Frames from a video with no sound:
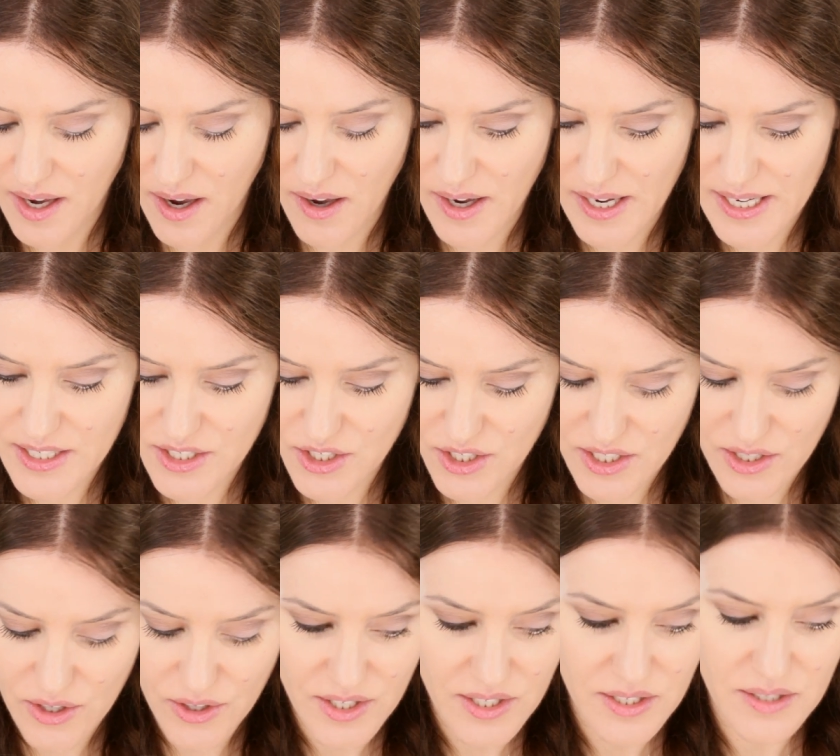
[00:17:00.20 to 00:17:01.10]
eyes just
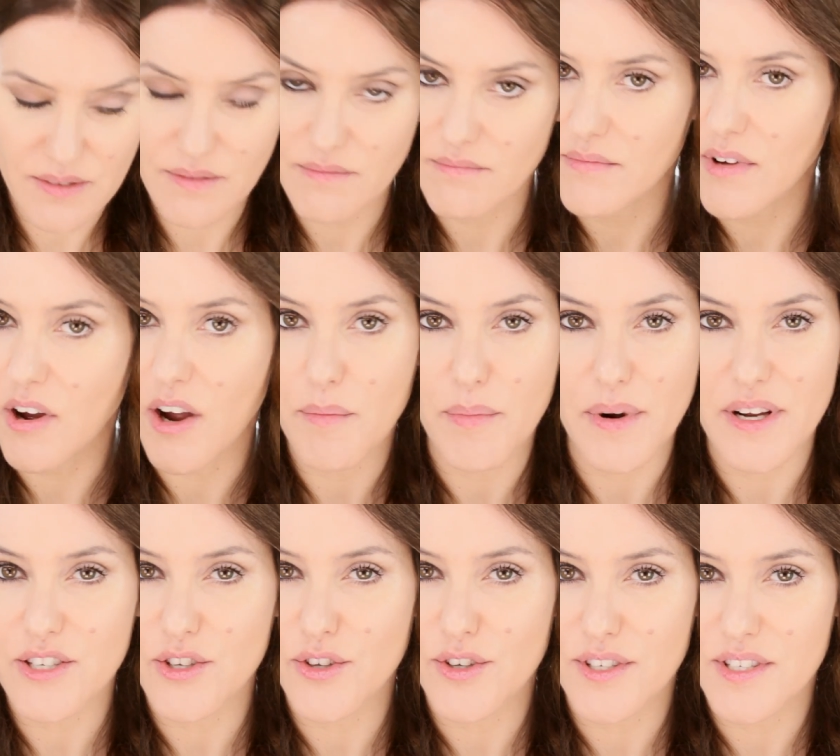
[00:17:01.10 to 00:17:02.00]
look as
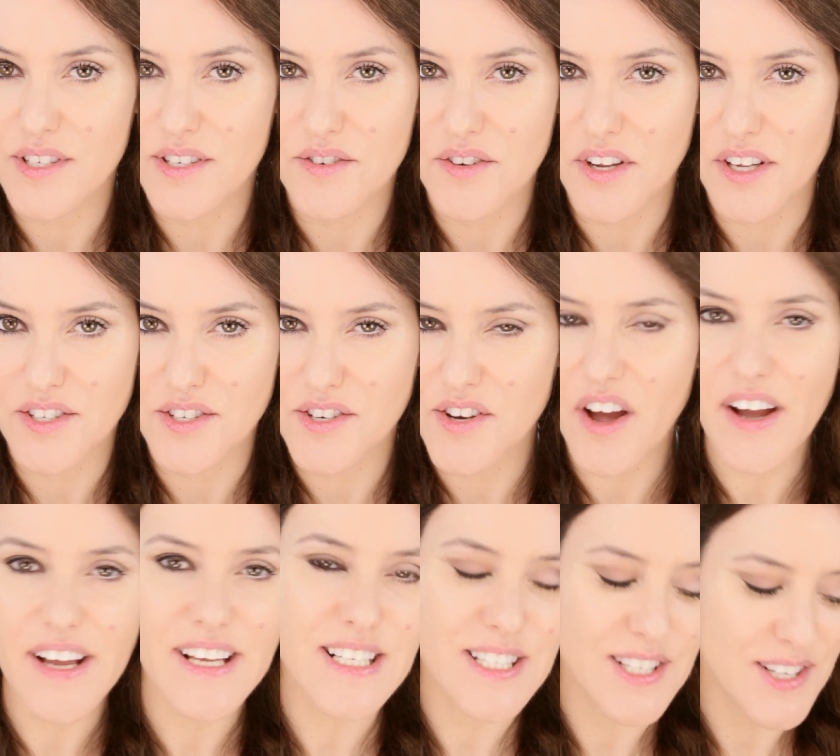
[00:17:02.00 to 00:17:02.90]
eyebrows look as as
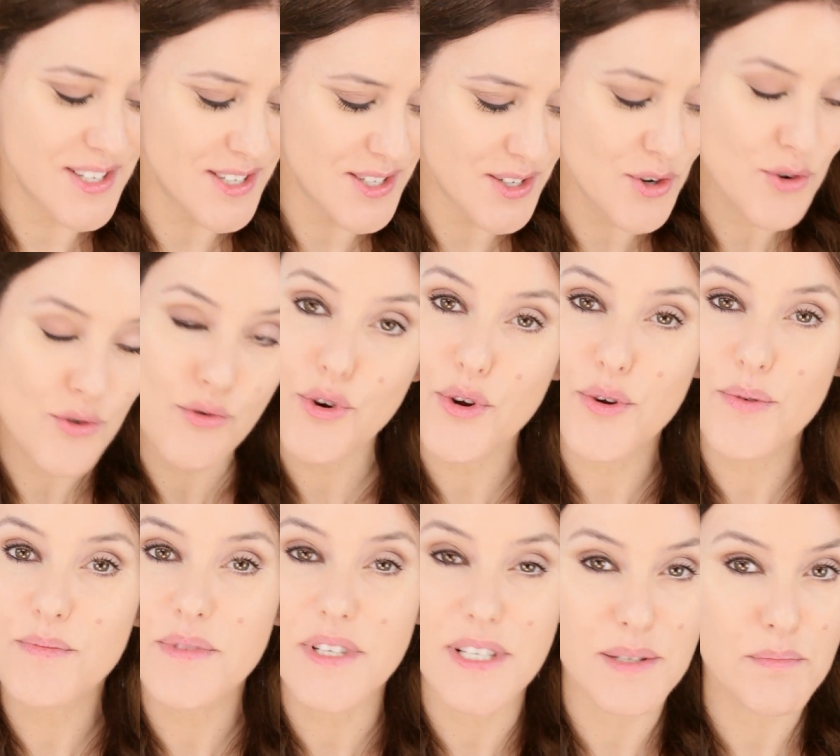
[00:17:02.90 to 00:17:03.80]
nice and as
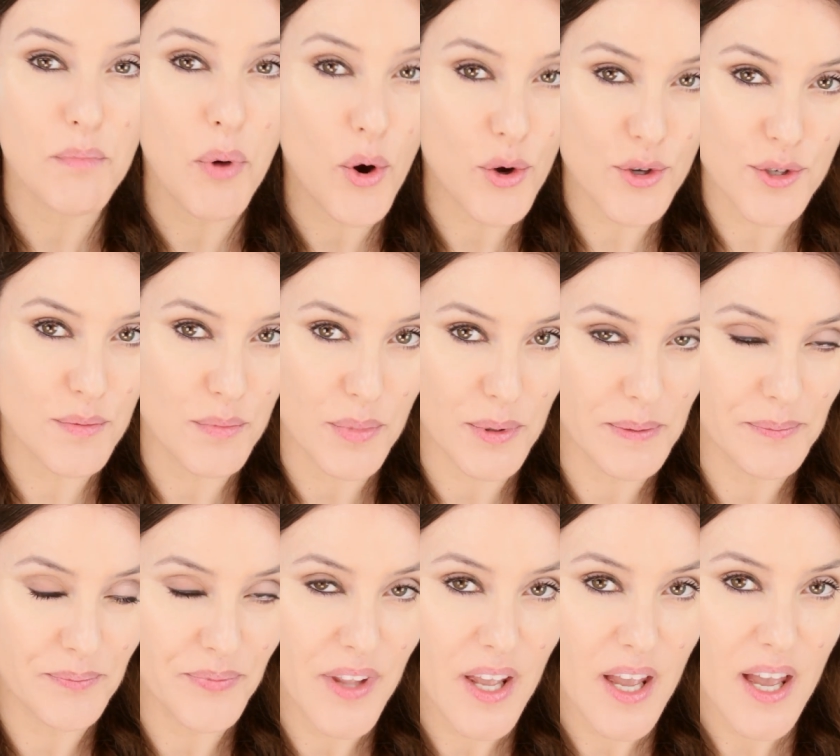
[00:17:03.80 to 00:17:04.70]
groomed as possible.
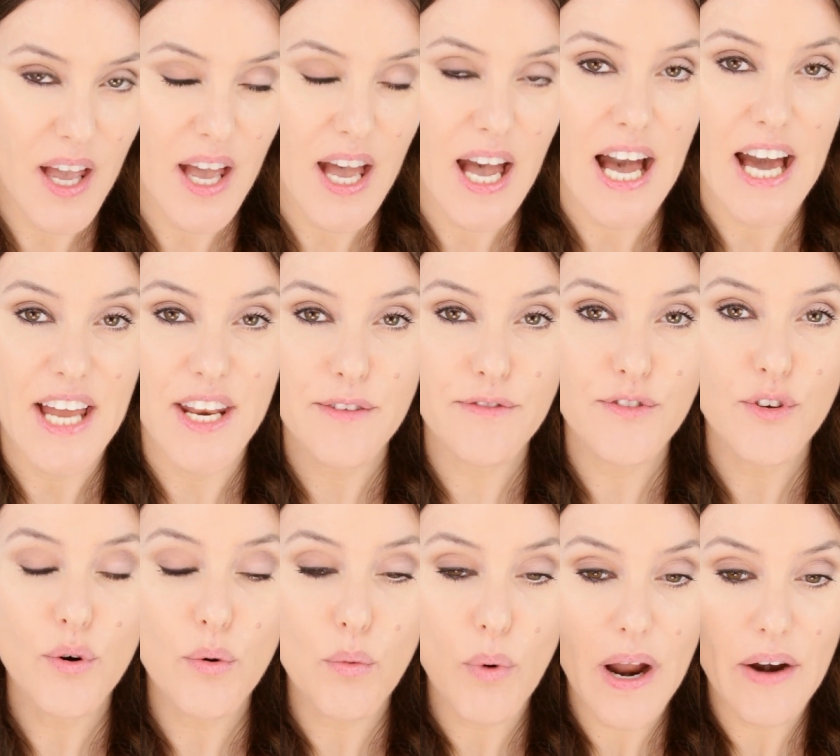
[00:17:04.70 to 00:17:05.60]
And if
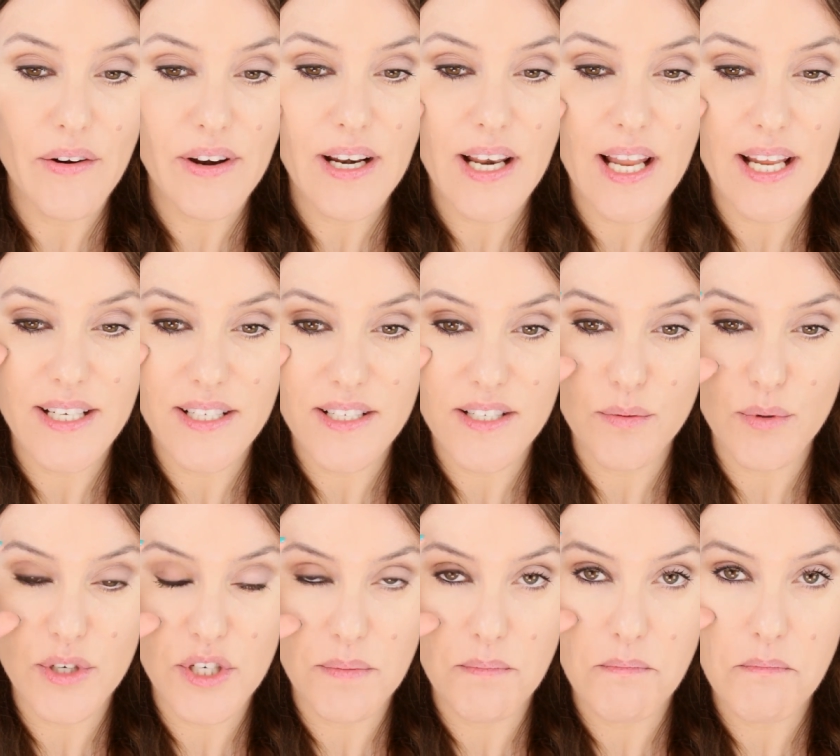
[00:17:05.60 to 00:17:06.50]
you're wearing lenses
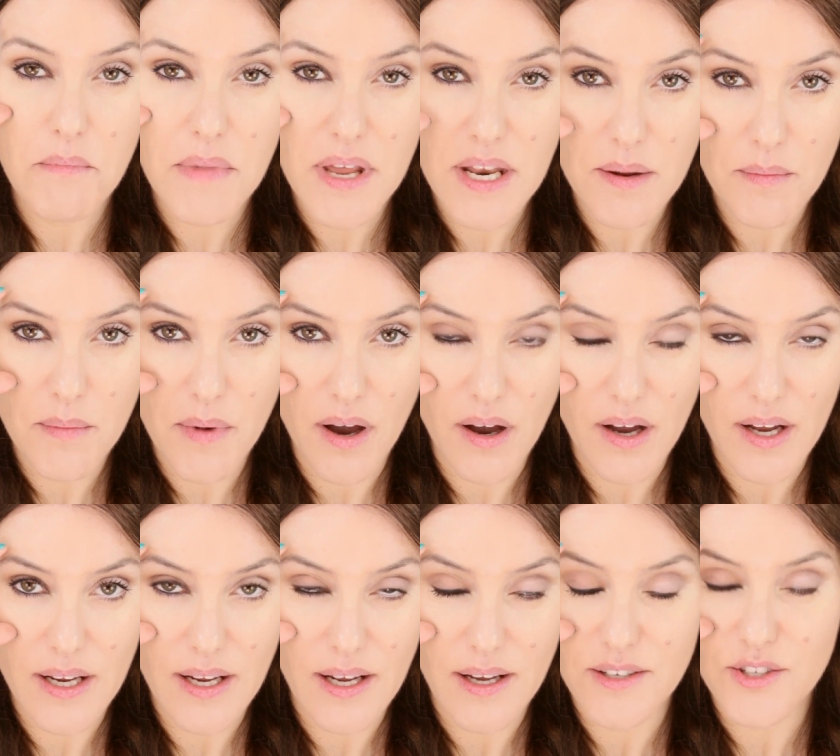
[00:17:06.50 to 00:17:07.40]
which
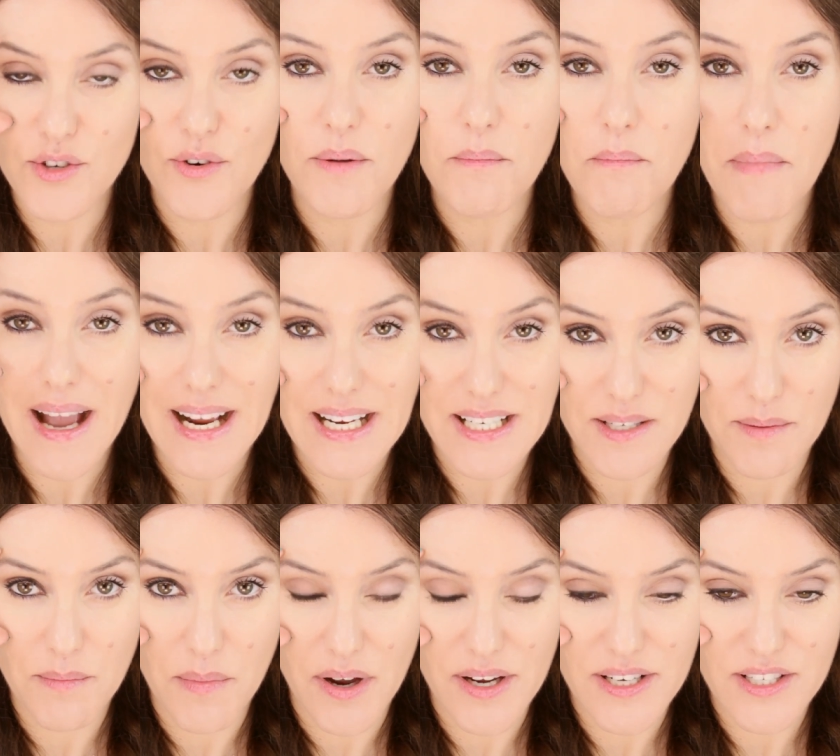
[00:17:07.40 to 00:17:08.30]
minimize, uh, sorry,
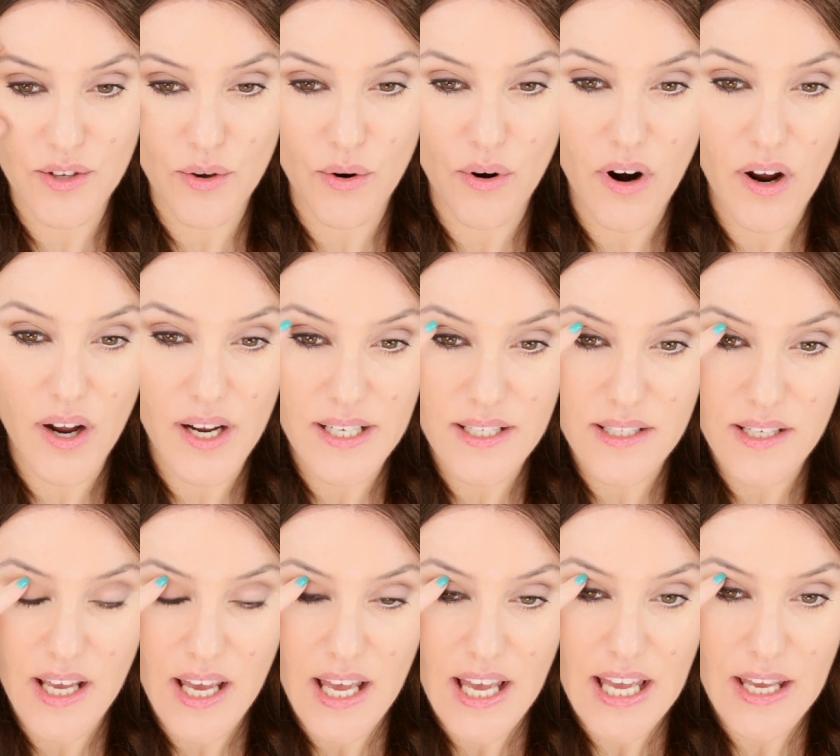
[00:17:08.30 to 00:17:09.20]
maximize your eyes,
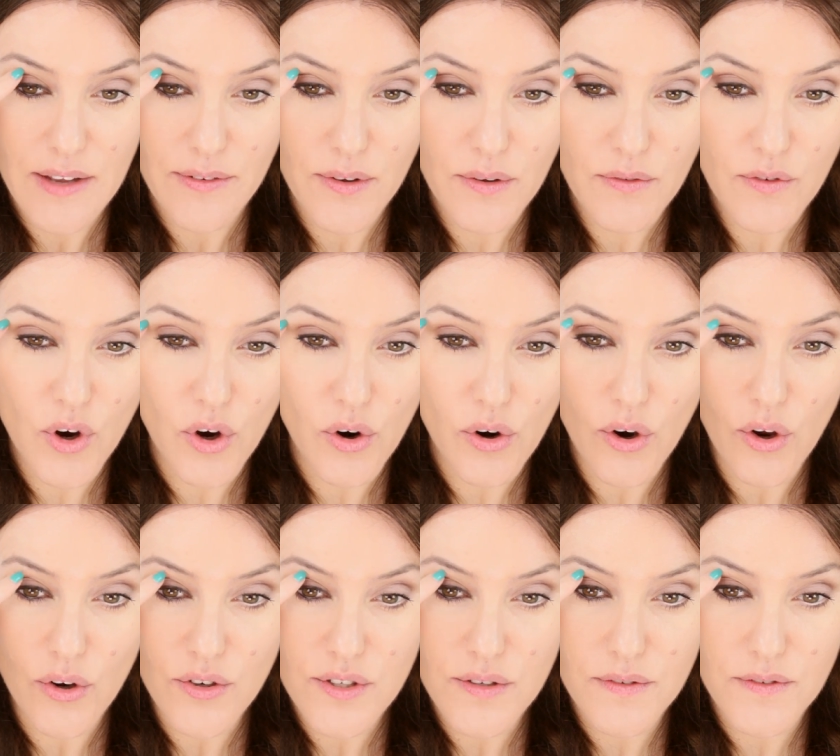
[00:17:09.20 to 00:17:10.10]
if you've got
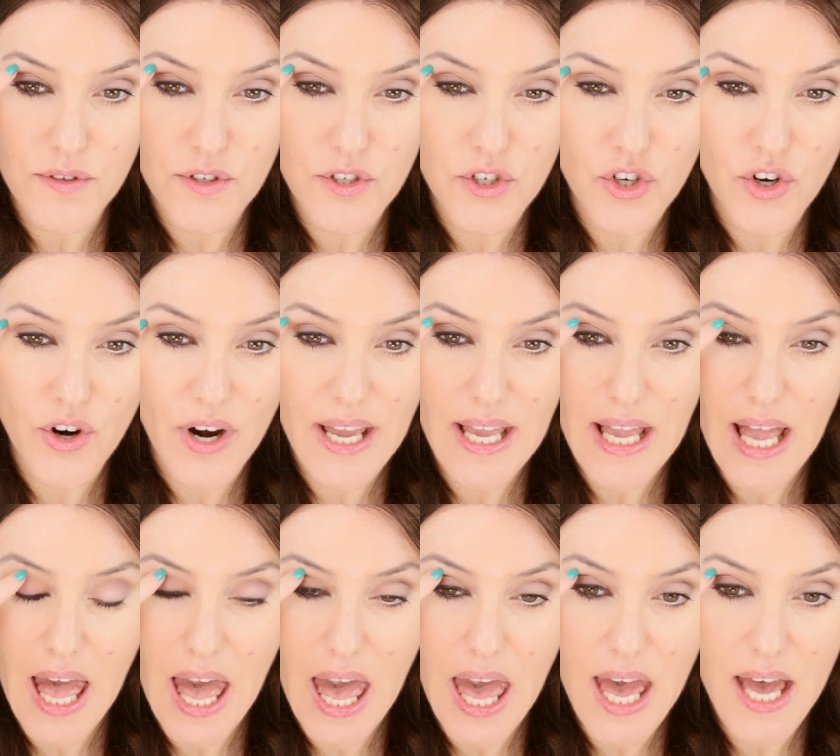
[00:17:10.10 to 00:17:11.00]
lots of stray
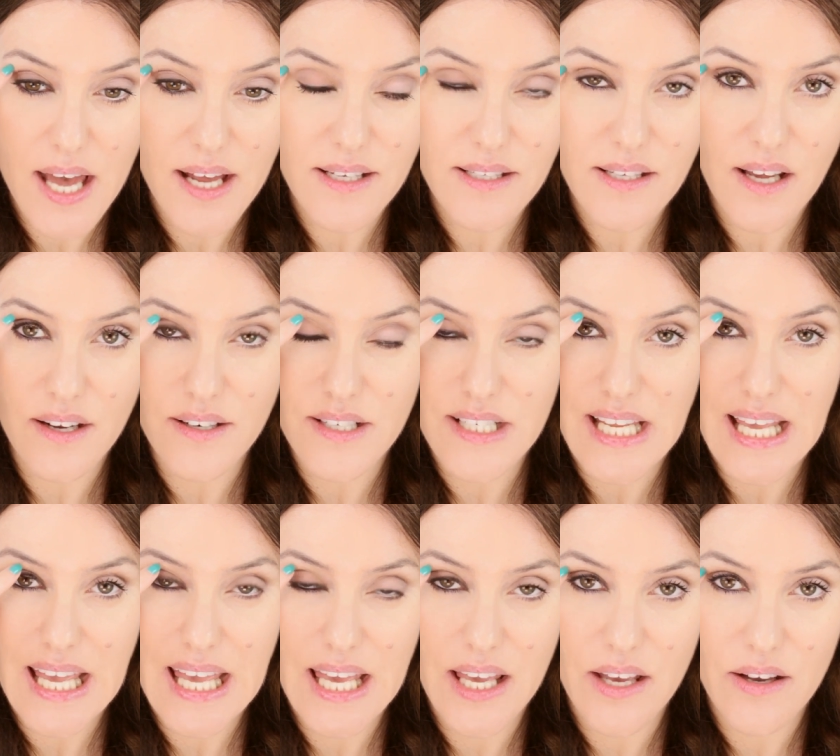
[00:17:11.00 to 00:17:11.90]
hairs under
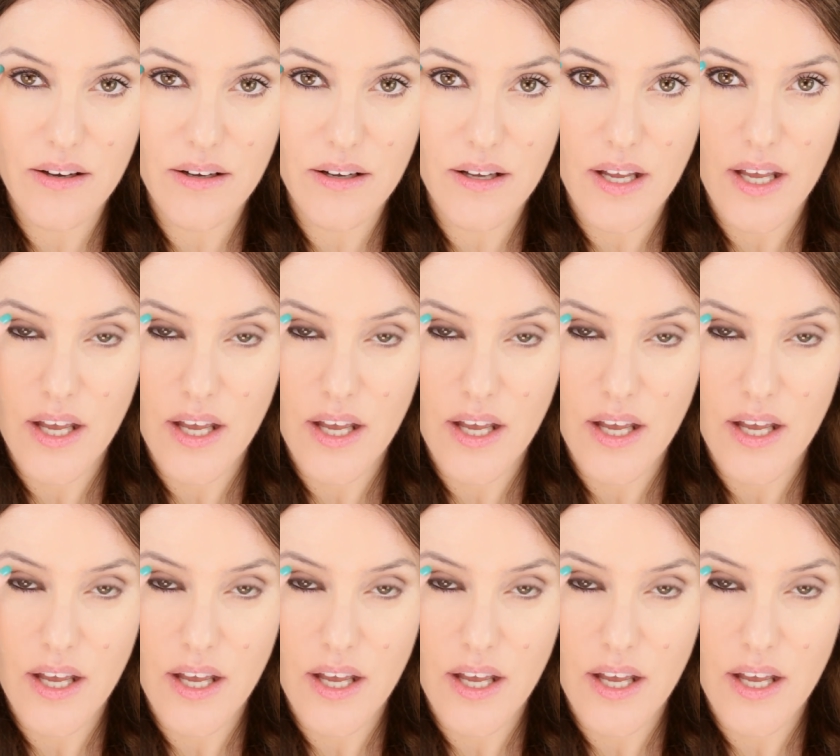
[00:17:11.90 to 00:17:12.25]
here,